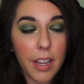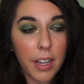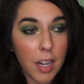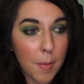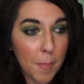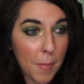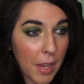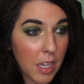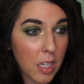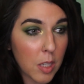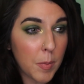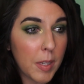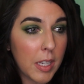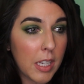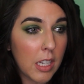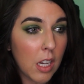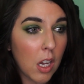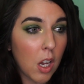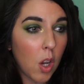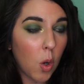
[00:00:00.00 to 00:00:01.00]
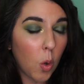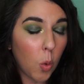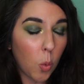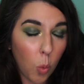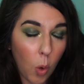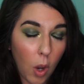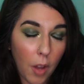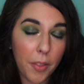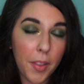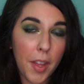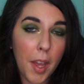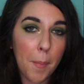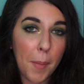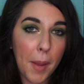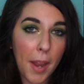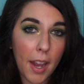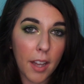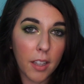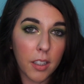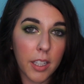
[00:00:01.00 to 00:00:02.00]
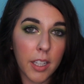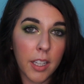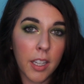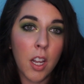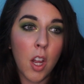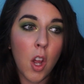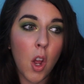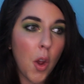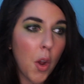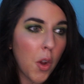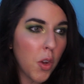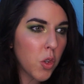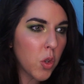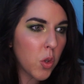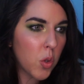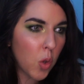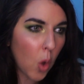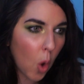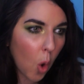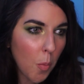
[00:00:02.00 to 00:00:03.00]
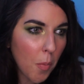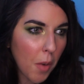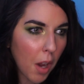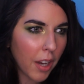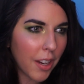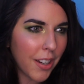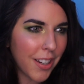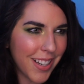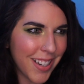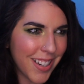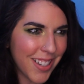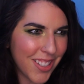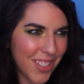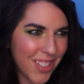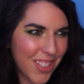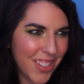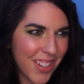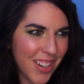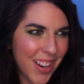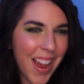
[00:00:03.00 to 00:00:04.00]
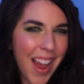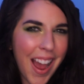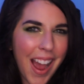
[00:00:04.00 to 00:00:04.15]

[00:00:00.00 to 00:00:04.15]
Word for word: and it makes me want that palette so much.